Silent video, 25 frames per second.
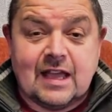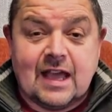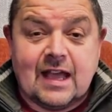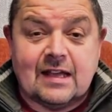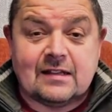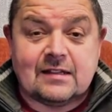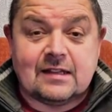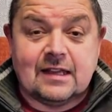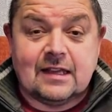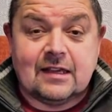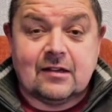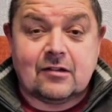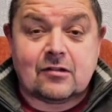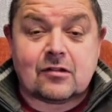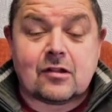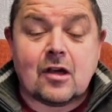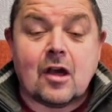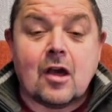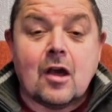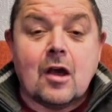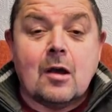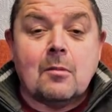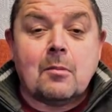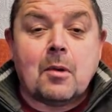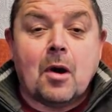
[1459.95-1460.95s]
ideas,
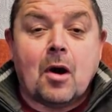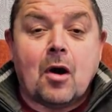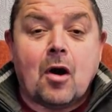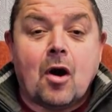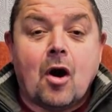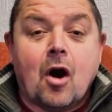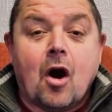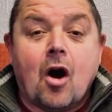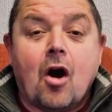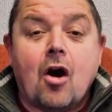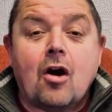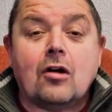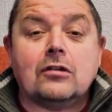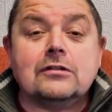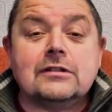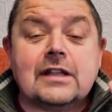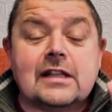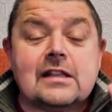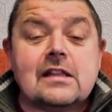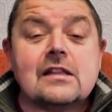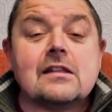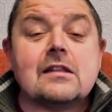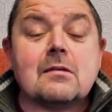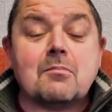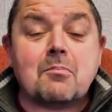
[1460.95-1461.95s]
but all
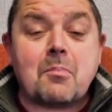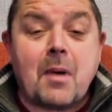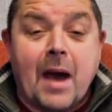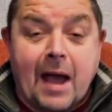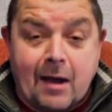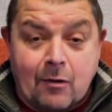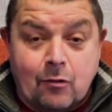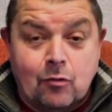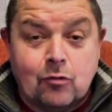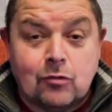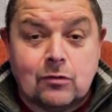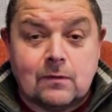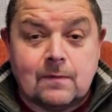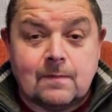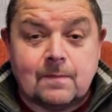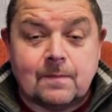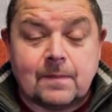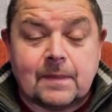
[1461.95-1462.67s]
this is about